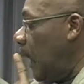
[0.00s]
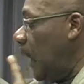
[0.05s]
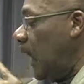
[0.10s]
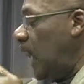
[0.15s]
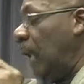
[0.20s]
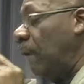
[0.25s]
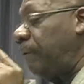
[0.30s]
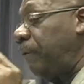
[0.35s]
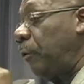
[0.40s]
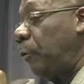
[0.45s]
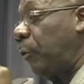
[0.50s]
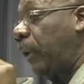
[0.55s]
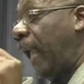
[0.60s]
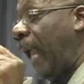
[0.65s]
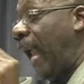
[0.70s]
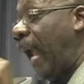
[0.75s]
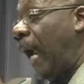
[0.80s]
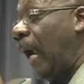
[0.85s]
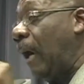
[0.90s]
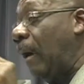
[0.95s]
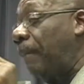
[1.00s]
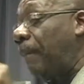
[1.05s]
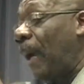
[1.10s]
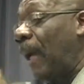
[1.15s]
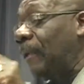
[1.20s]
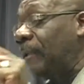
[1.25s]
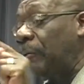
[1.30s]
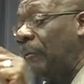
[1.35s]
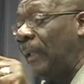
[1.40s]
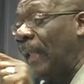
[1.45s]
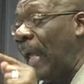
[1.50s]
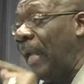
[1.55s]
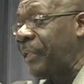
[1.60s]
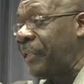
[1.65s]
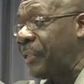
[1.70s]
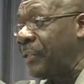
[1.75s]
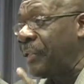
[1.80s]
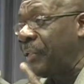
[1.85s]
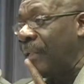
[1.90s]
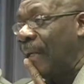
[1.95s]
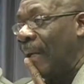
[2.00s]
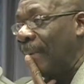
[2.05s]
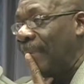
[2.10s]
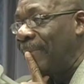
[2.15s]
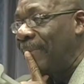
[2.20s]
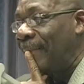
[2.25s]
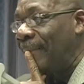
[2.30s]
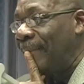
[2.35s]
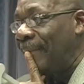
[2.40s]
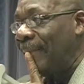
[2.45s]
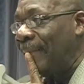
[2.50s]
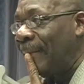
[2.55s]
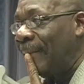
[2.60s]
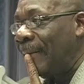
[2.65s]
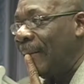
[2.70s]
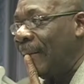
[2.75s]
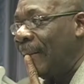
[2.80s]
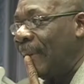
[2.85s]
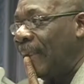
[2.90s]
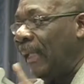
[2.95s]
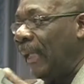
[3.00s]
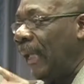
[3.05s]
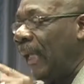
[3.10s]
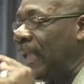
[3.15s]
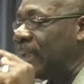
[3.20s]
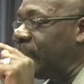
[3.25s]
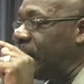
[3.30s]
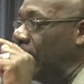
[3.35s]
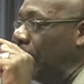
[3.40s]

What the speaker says: If you care about the relationship, it's